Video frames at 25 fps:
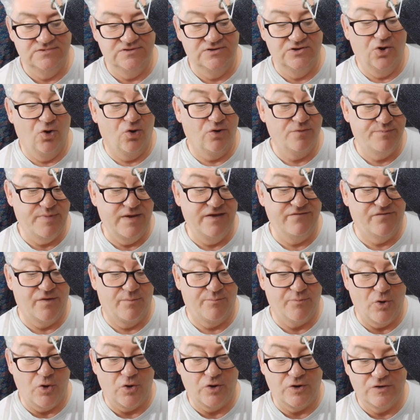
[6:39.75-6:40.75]
Lord
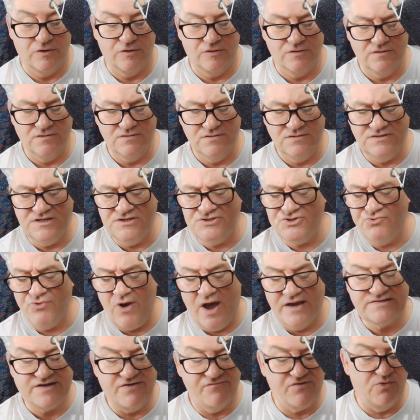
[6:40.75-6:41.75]
Beaverbrook, did you
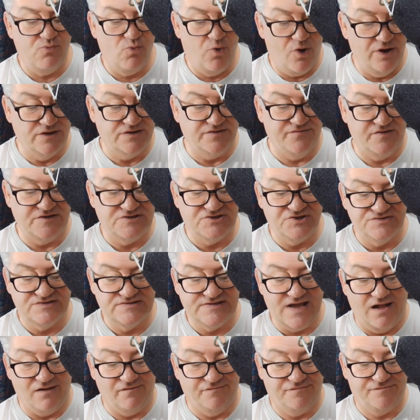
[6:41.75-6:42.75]
write every word of it
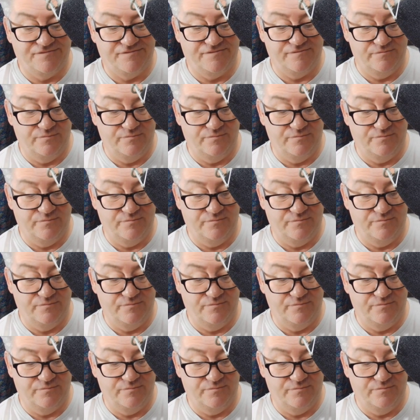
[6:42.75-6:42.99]
yourself,